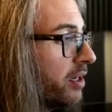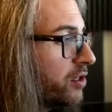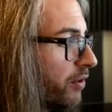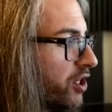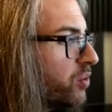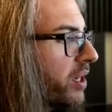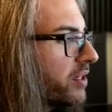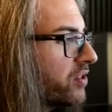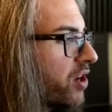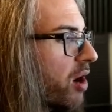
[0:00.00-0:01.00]
So if we just
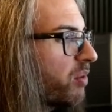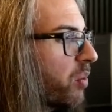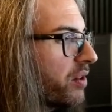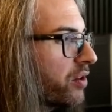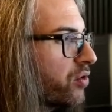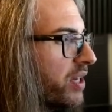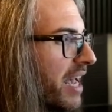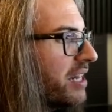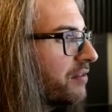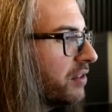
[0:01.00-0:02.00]
wanted to start with one of the
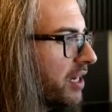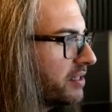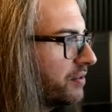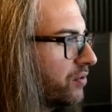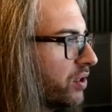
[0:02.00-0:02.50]
creative LUTs,